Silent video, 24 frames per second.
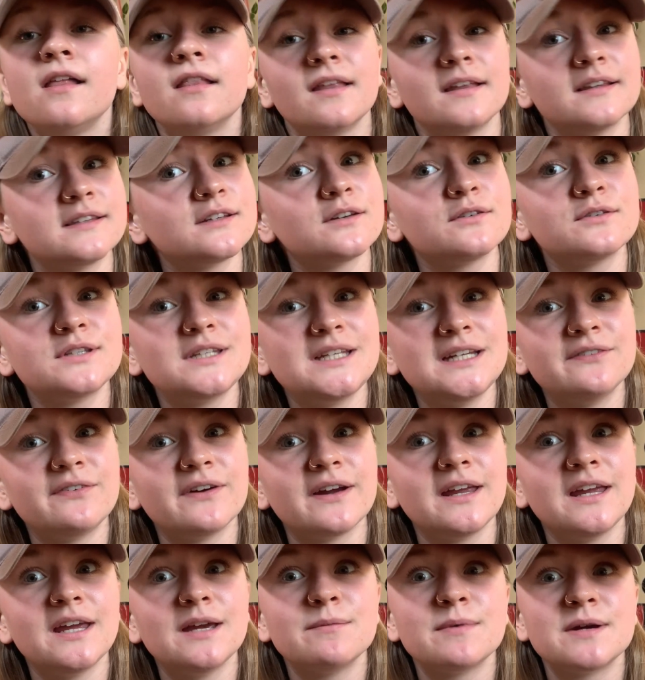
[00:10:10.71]
Let's go see if
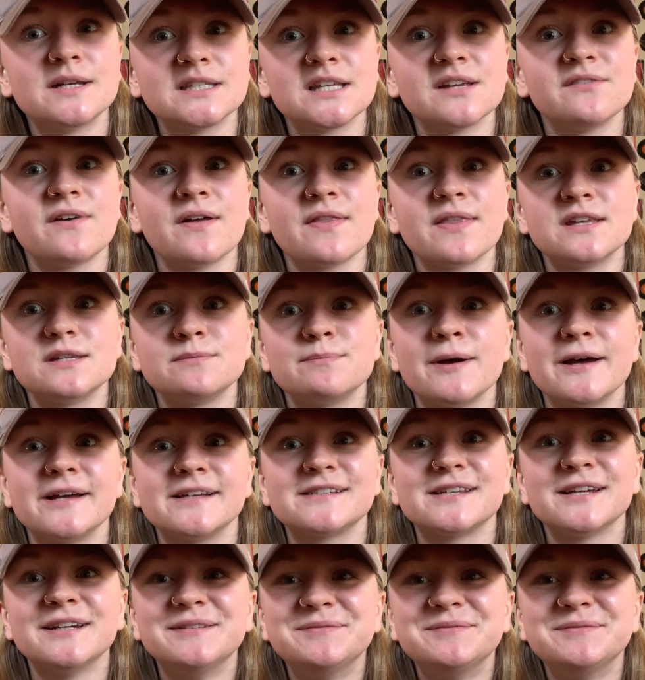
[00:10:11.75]
I can get myself on this bus.